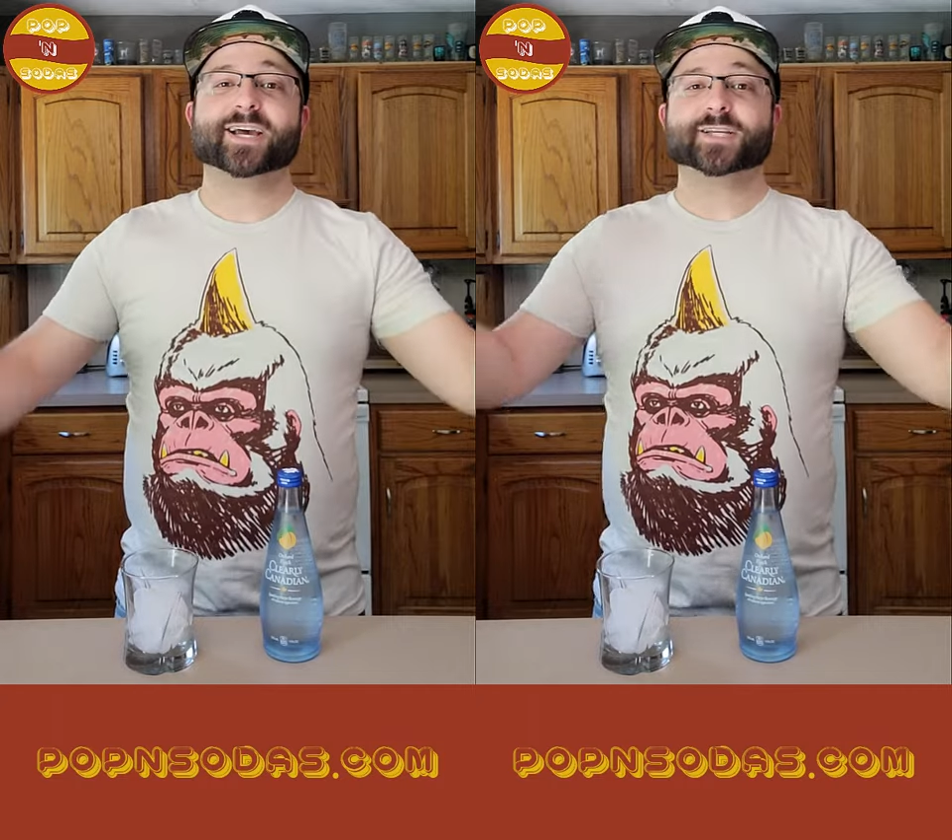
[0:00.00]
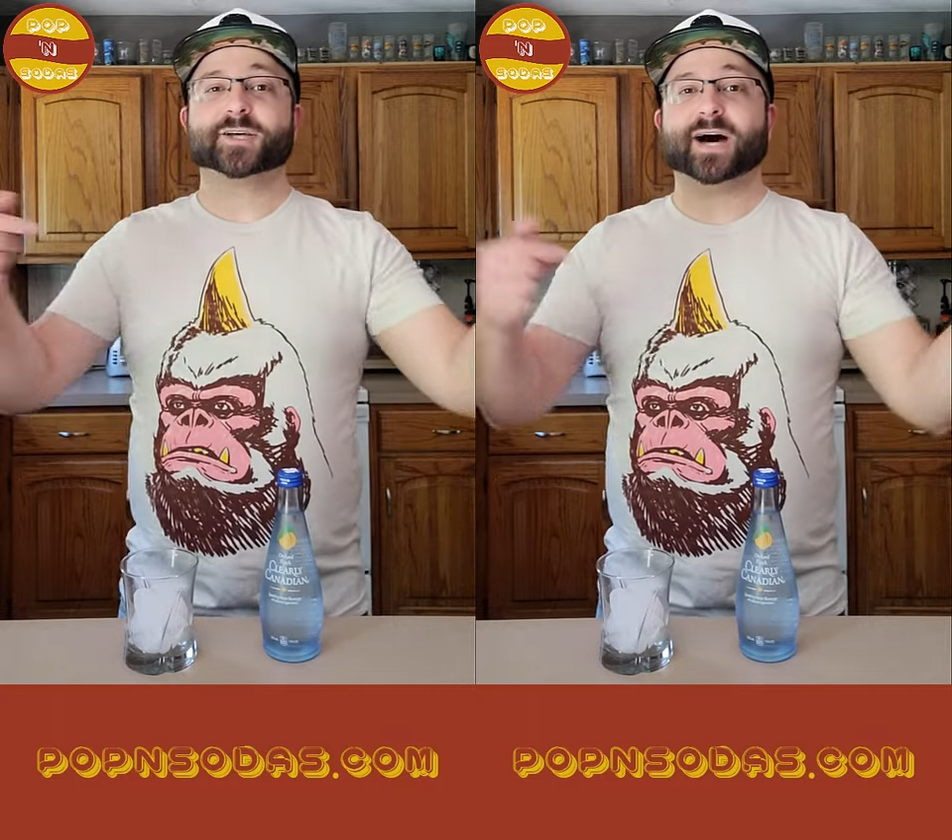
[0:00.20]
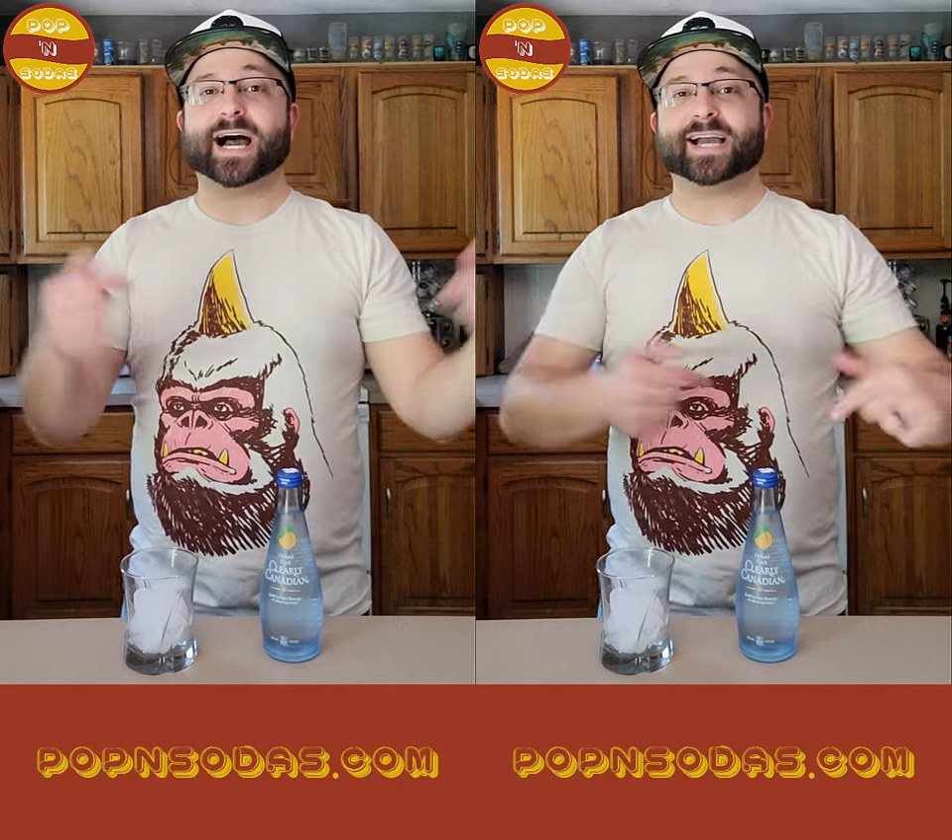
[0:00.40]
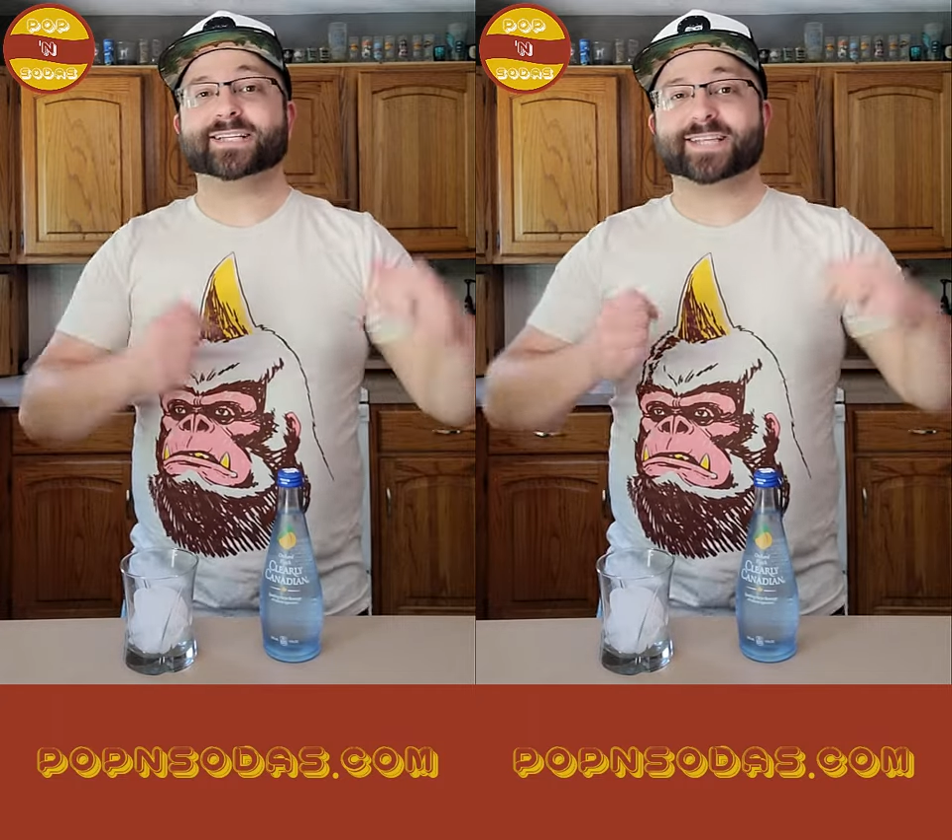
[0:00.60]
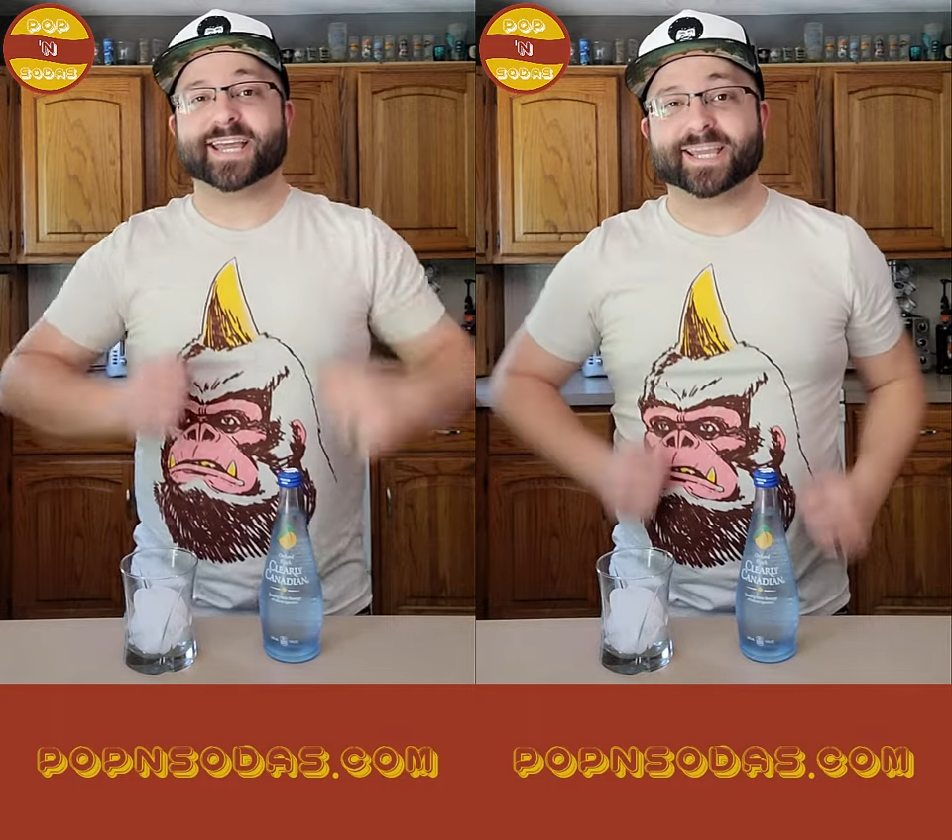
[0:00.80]
So I
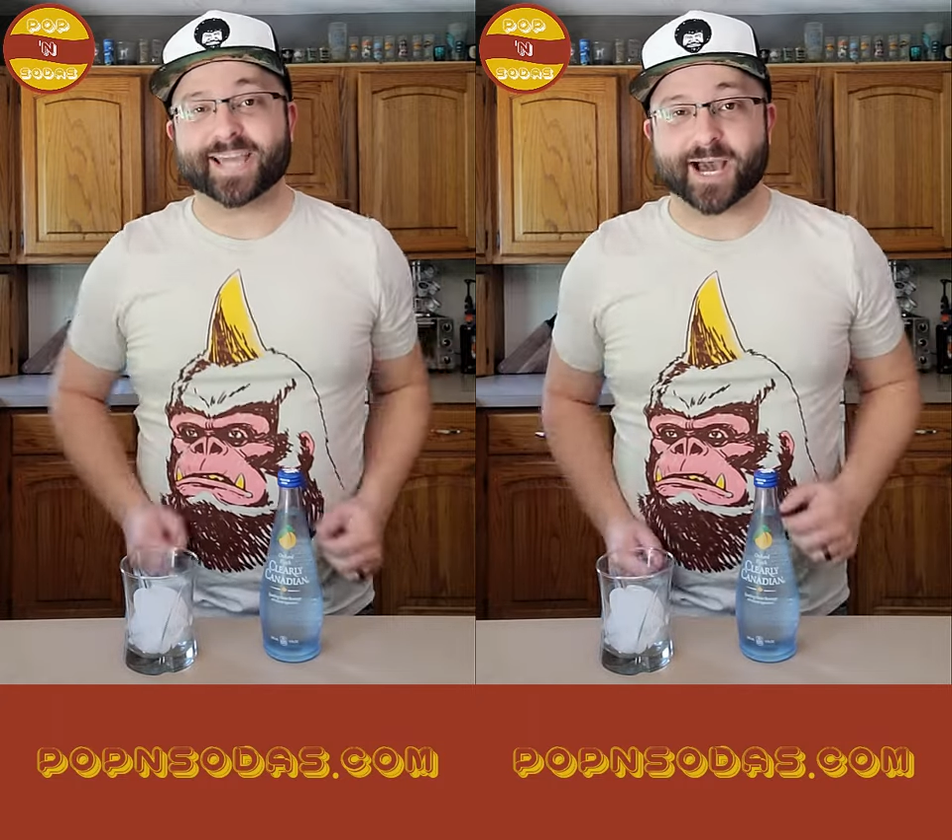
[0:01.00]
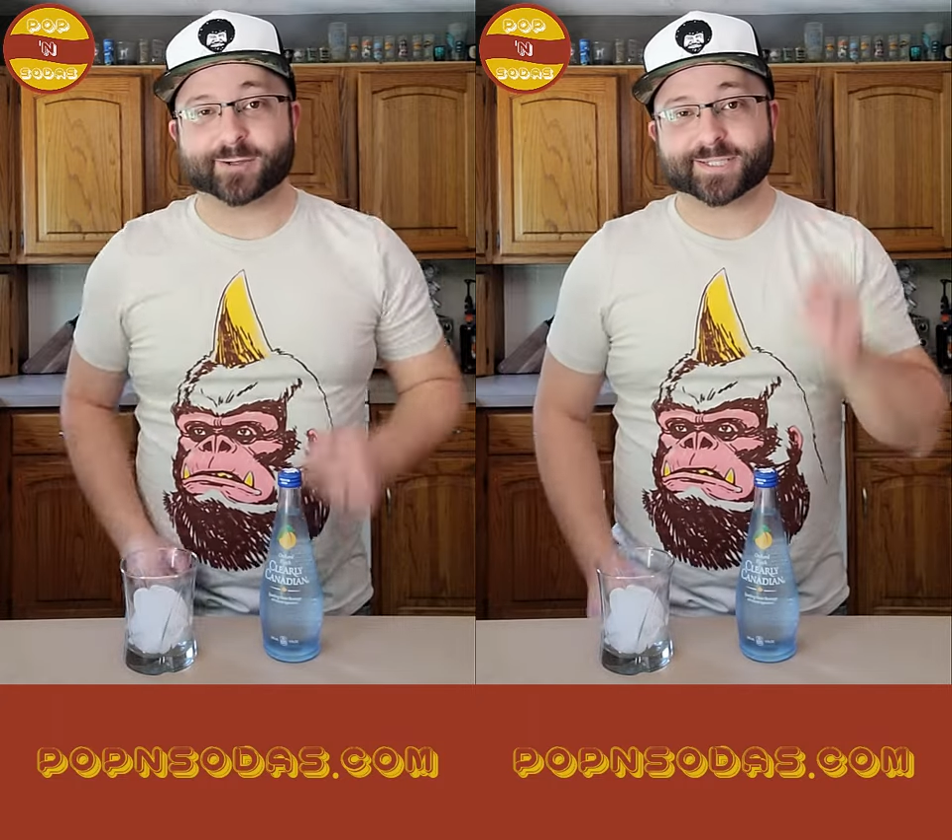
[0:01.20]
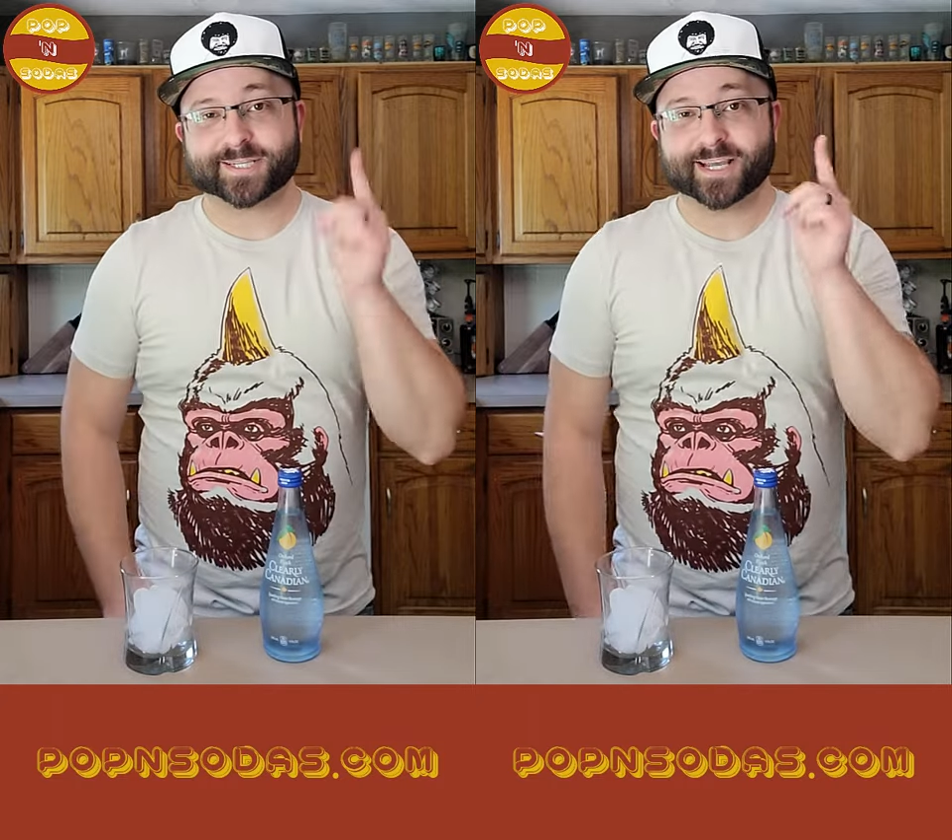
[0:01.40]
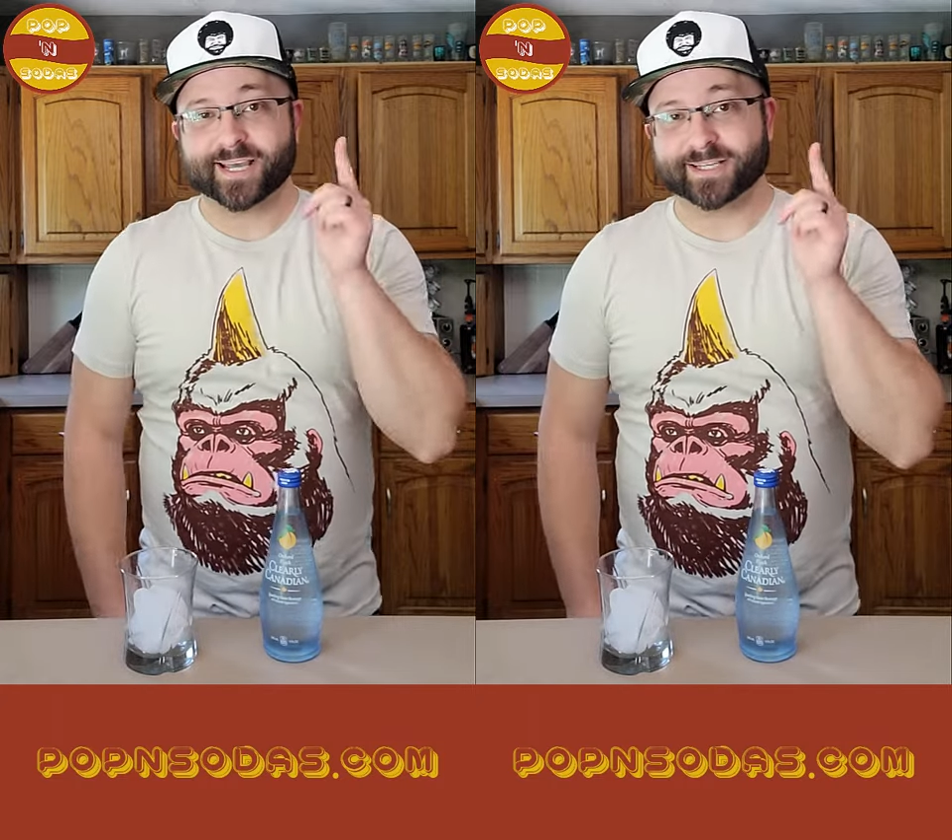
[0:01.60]
say it counts,